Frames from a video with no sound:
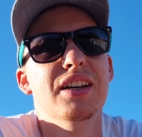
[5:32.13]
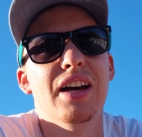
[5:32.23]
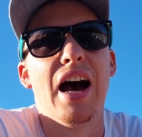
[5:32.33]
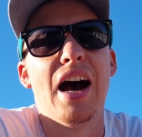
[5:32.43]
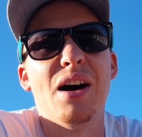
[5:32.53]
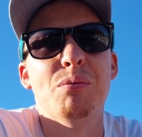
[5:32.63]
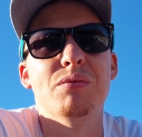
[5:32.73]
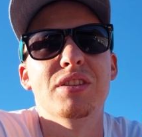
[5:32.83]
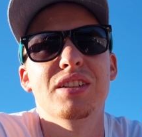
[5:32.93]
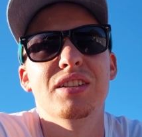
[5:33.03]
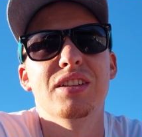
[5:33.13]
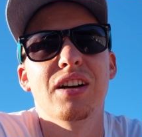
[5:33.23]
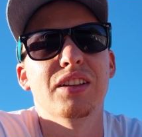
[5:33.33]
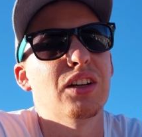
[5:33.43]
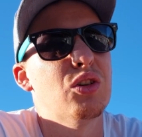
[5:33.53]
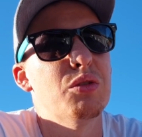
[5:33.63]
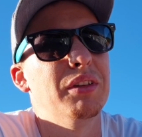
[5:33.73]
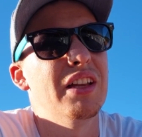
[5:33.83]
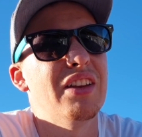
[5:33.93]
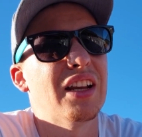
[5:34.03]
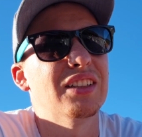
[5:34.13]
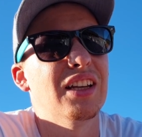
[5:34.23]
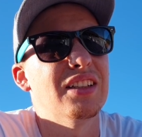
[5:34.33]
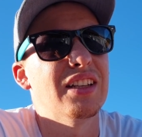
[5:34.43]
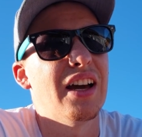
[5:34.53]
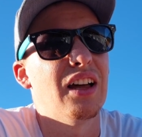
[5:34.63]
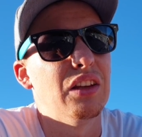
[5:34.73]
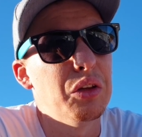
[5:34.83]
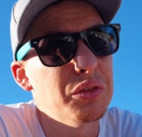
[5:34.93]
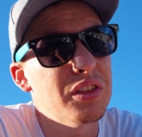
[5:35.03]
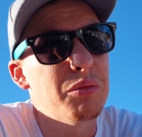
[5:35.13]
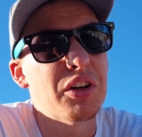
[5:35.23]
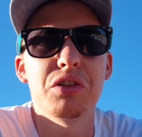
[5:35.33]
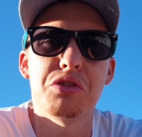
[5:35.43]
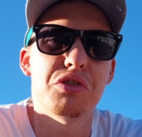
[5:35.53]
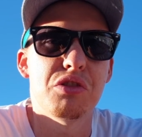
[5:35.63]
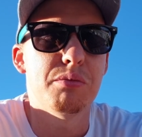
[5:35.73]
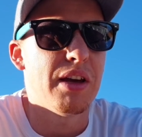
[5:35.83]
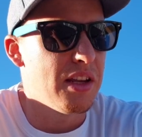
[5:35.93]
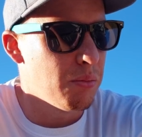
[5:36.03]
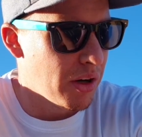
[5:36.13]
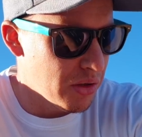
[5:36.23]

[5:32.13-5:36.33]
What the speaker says: I couldn't believe it actually the other day. I looked at my YouTube, and my